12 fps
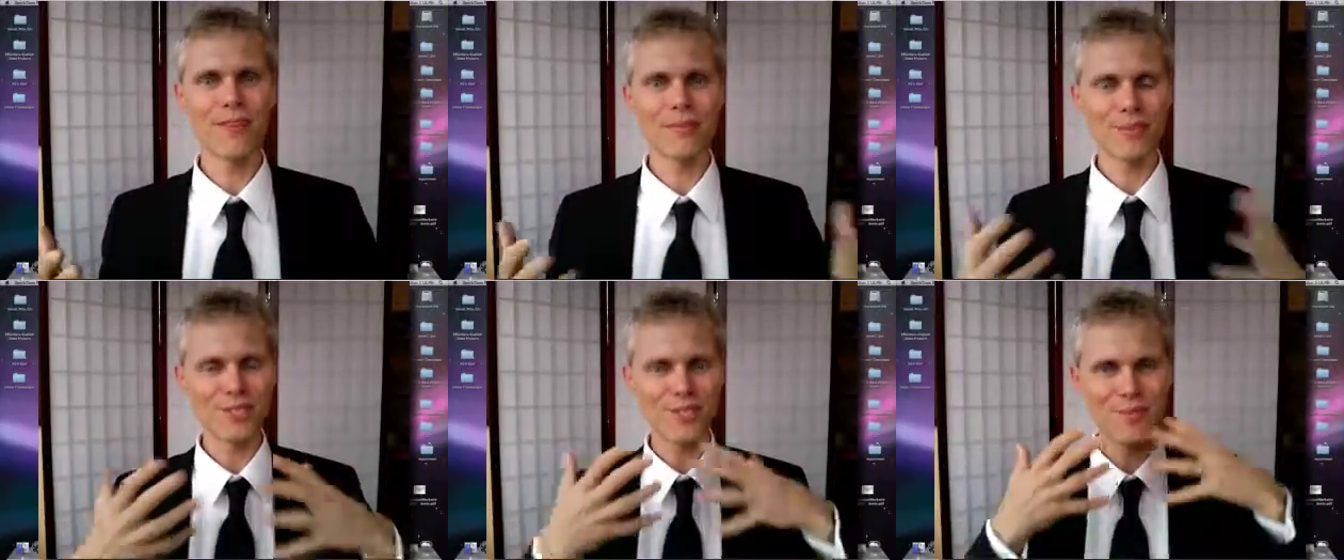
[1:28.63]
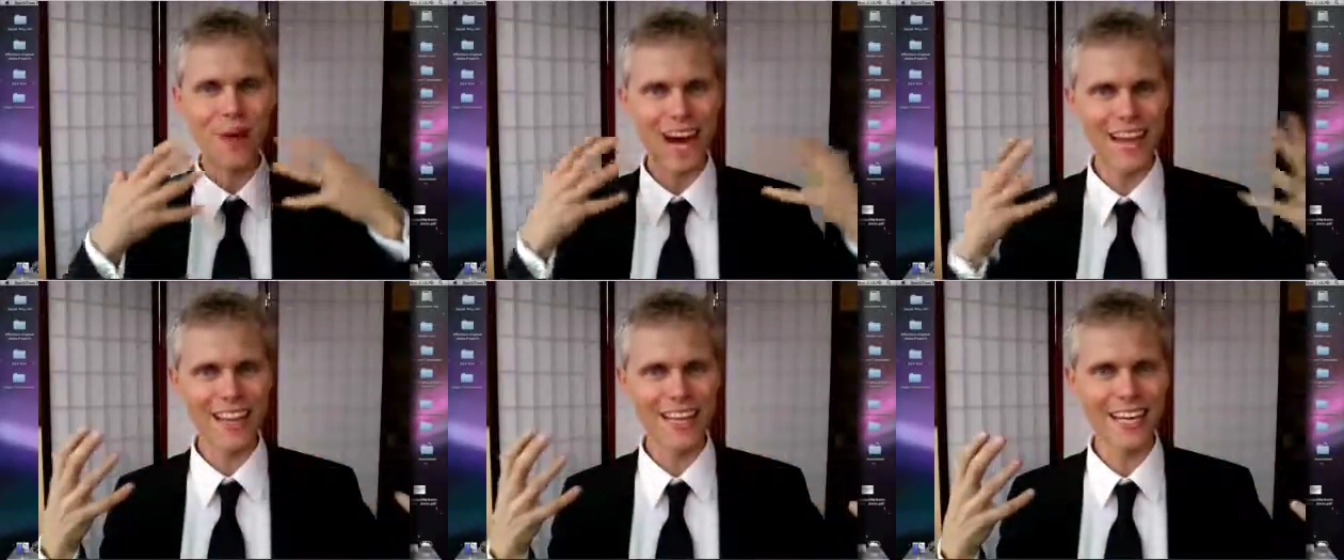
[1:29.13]
we're
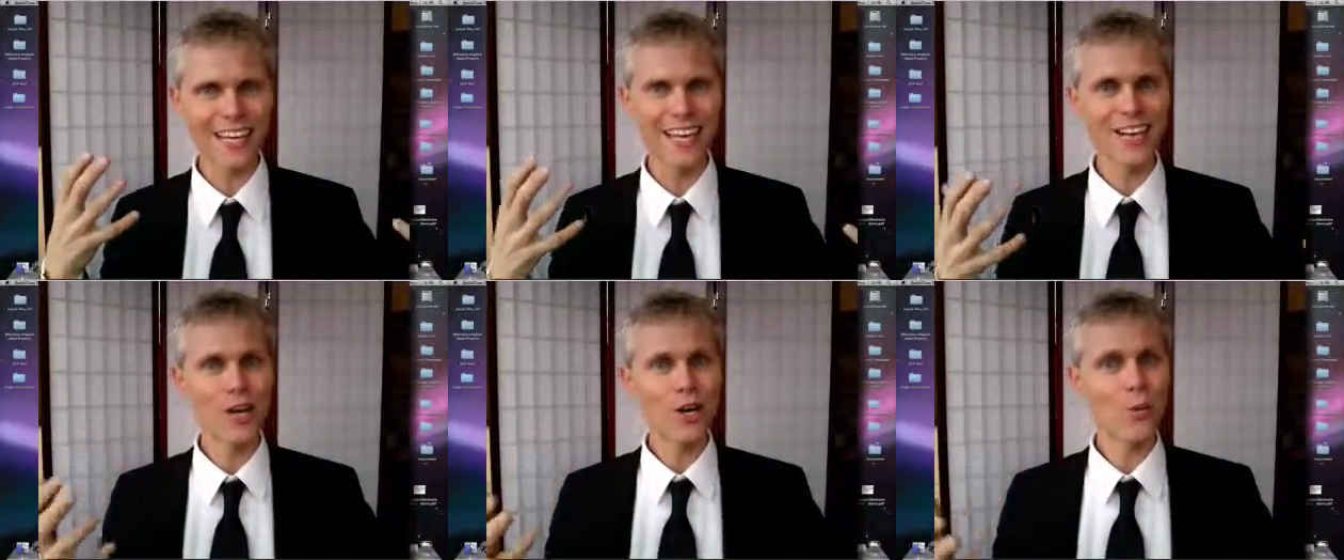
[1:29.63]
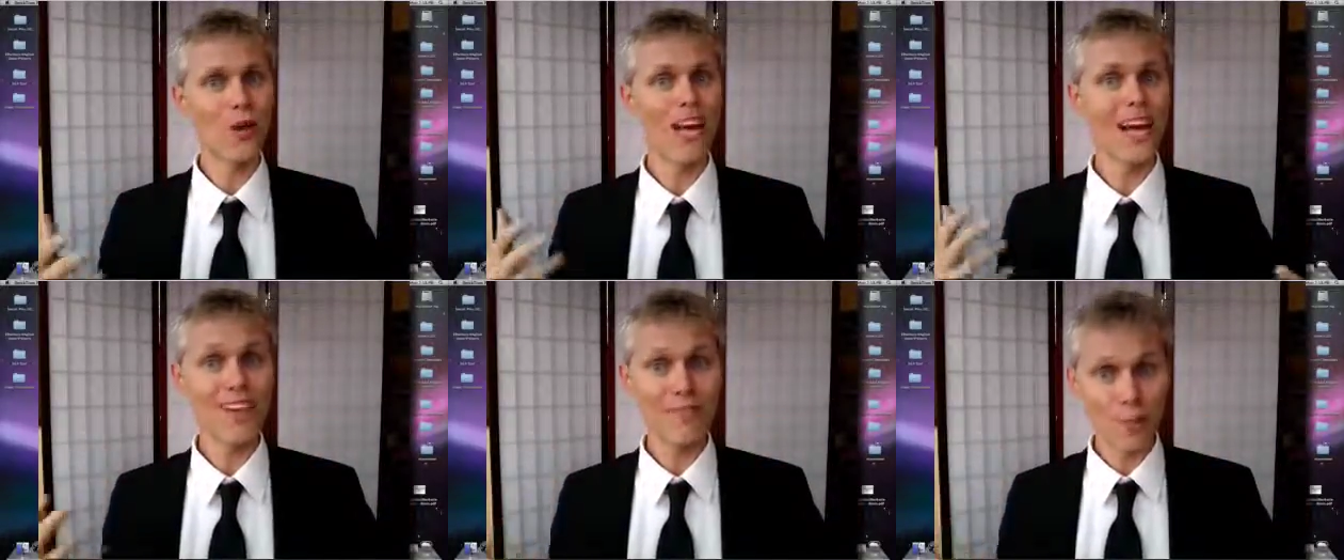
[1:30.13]
smiling, we
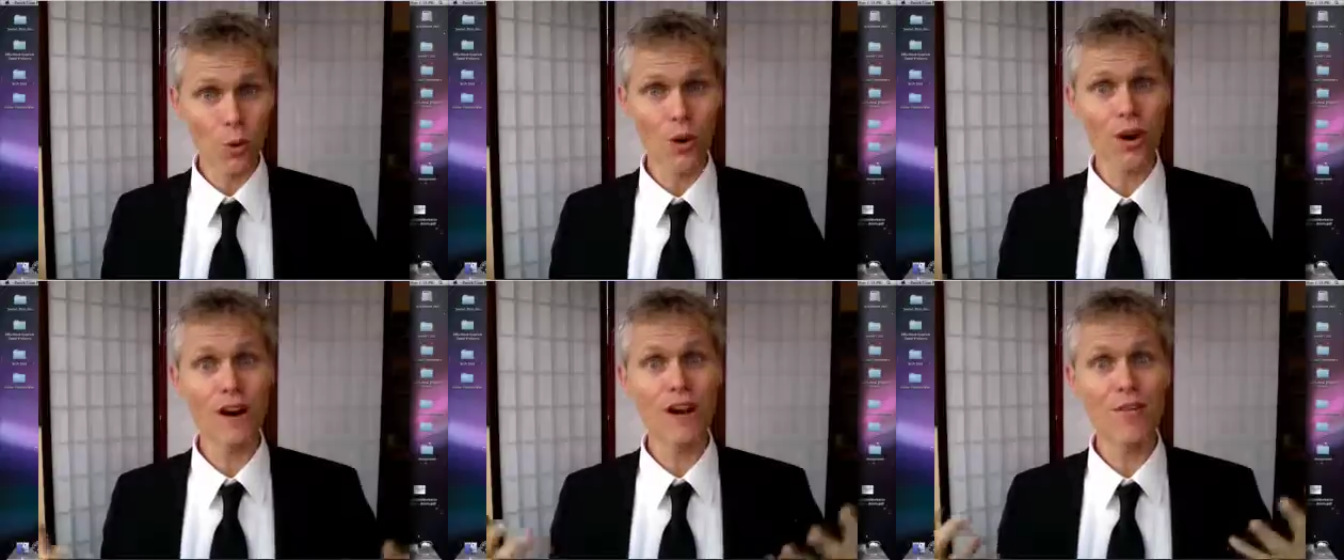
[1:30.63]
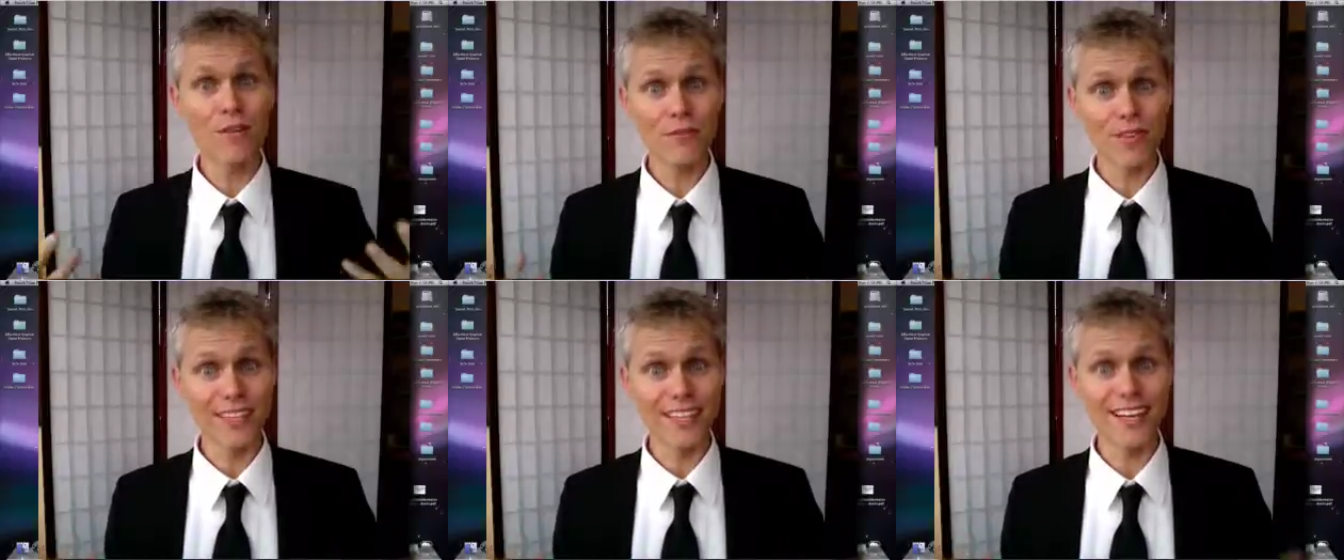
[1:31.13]
have more of a
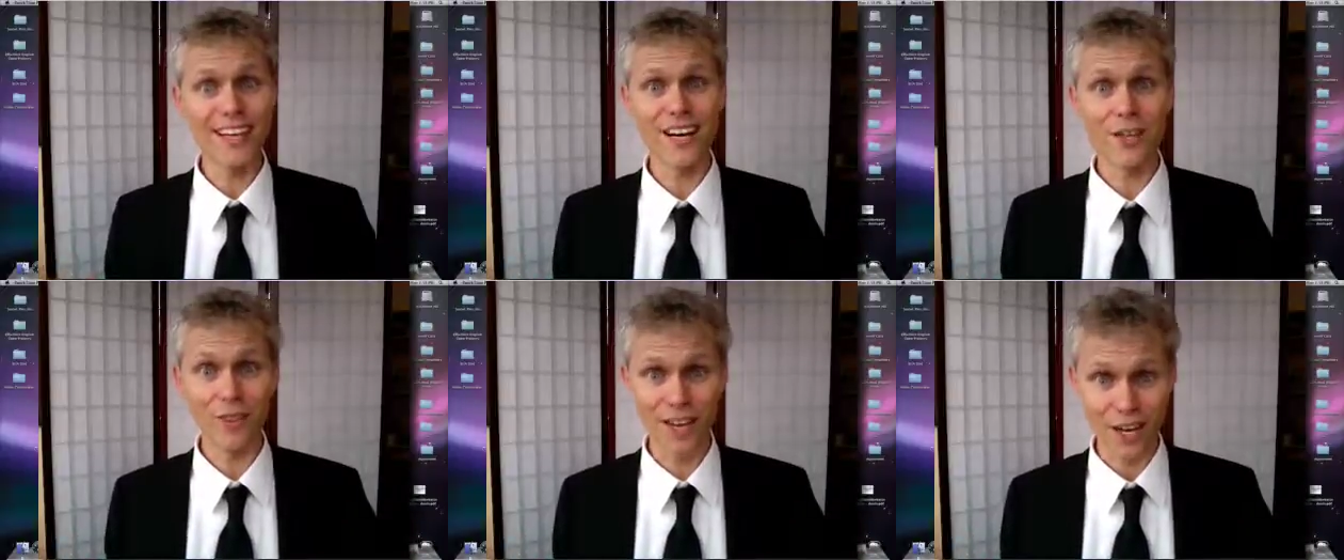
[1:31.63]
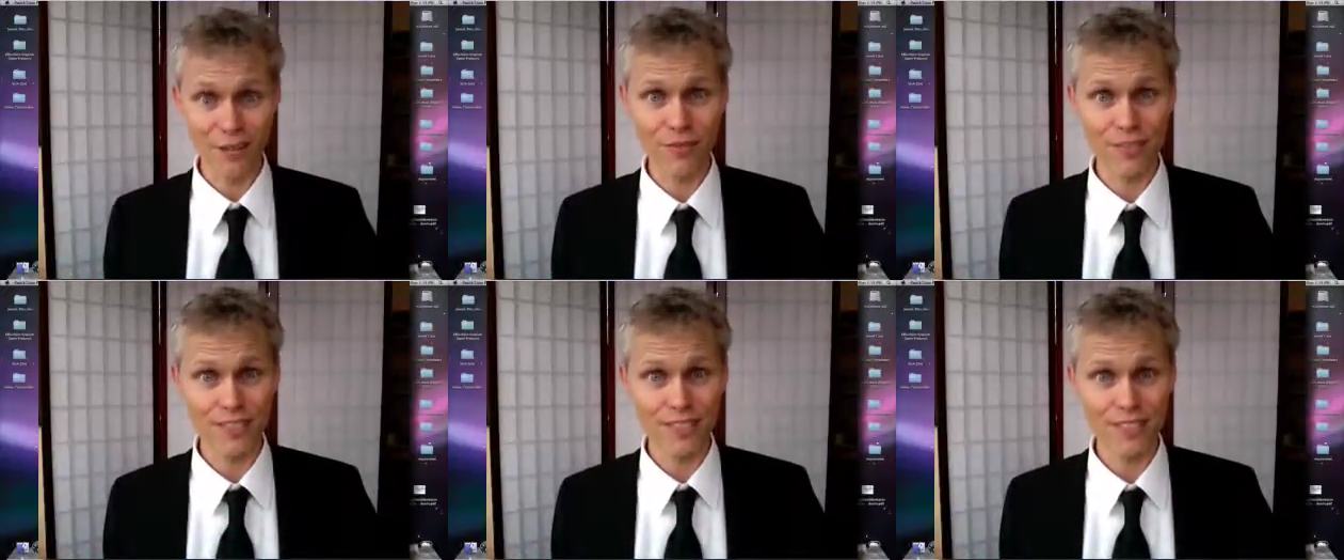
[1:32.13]
feeling of
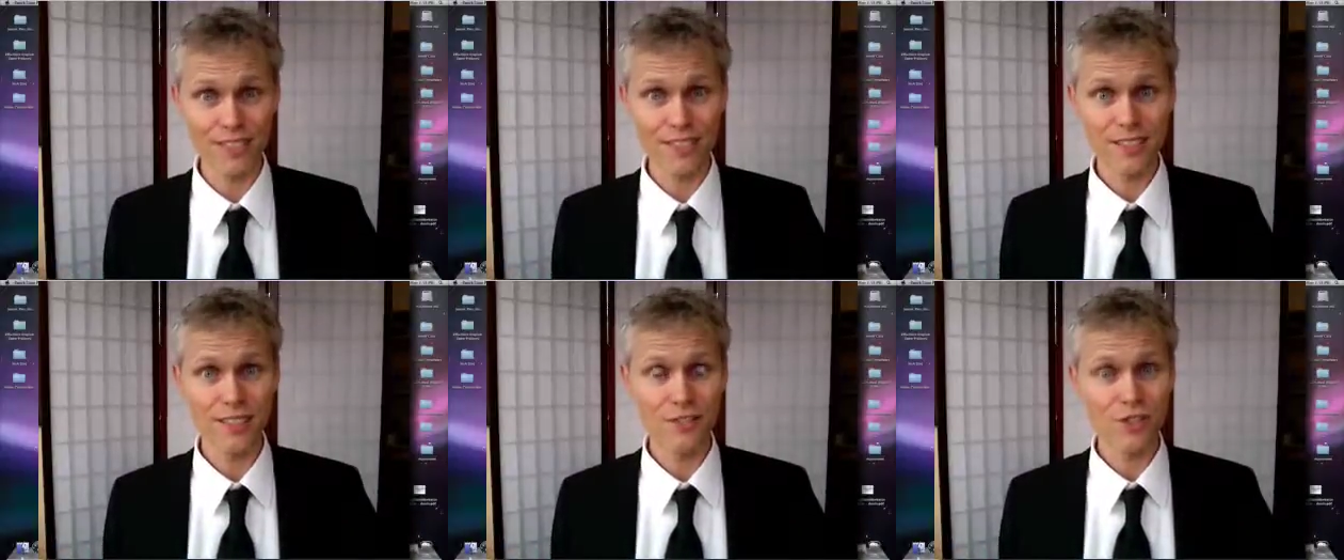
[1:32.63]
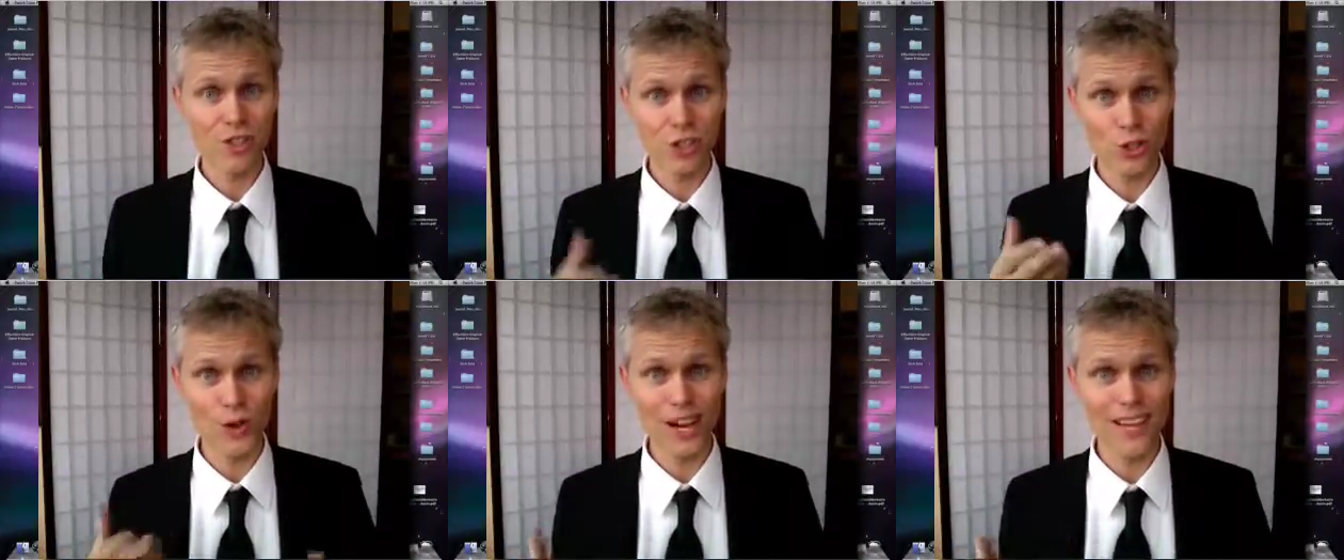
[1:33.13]
confidence, of
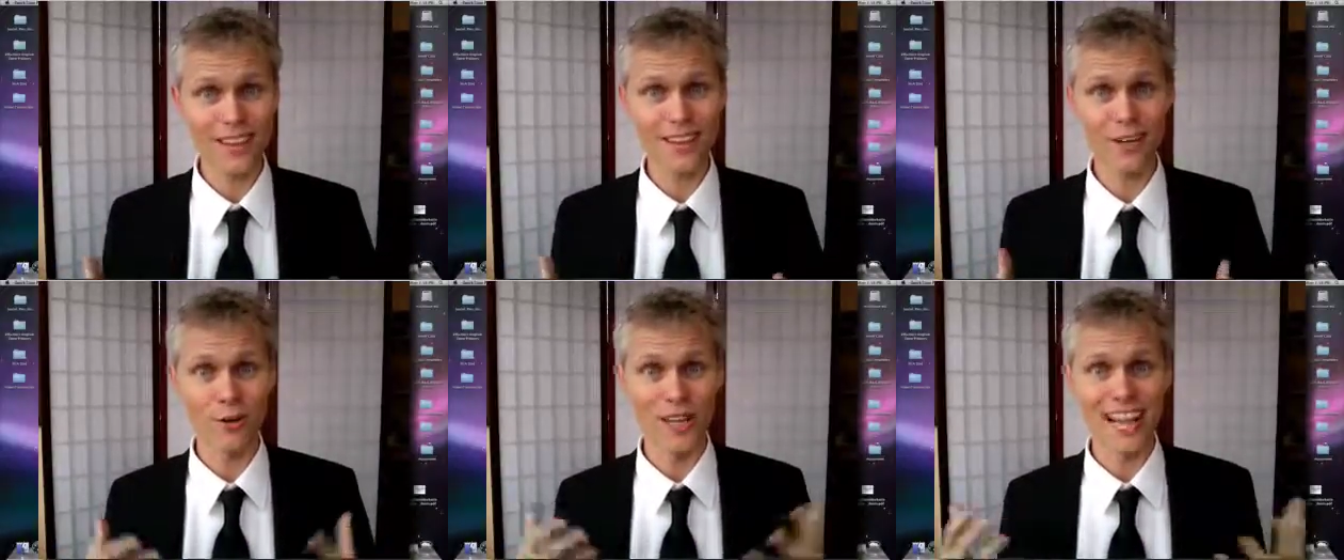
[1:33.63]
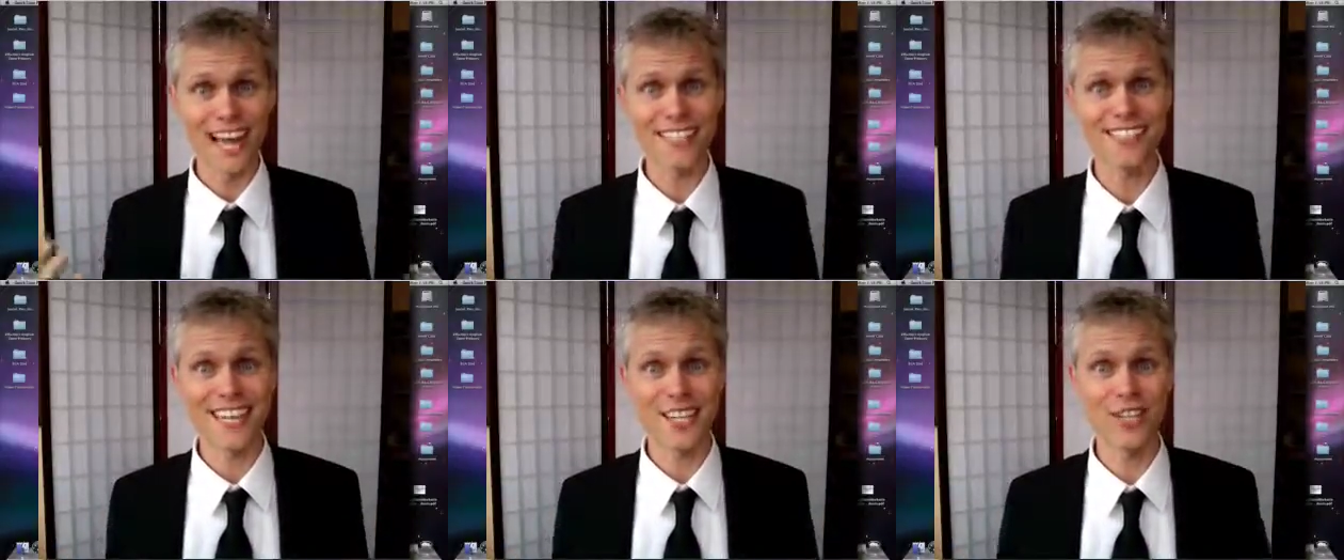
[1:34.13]
strength and
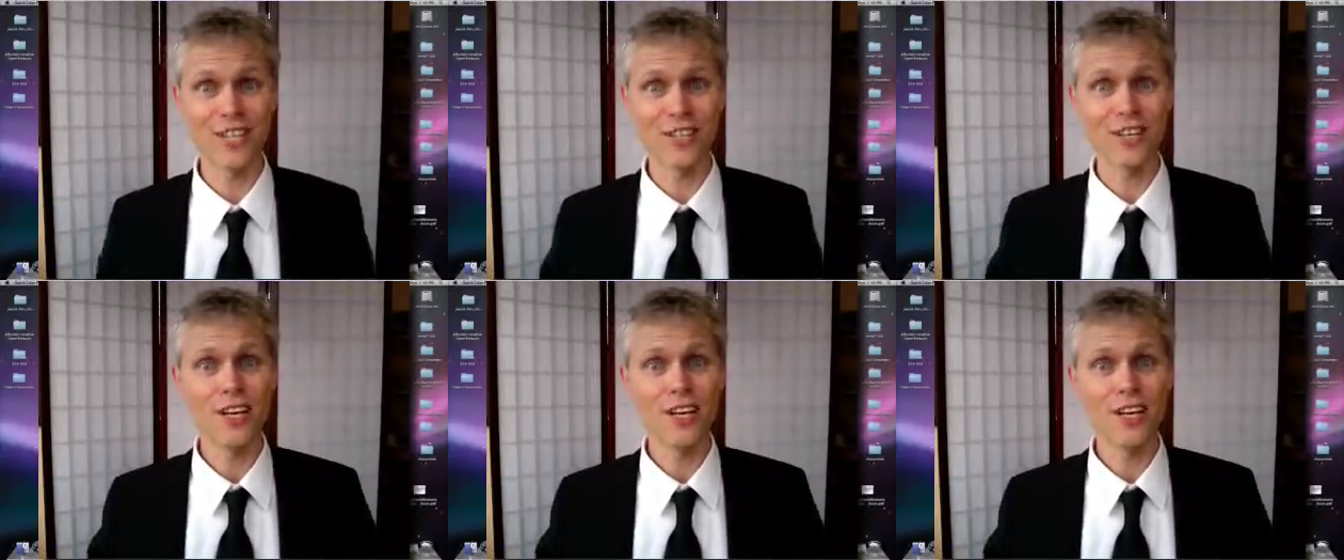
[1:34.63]
relaxation.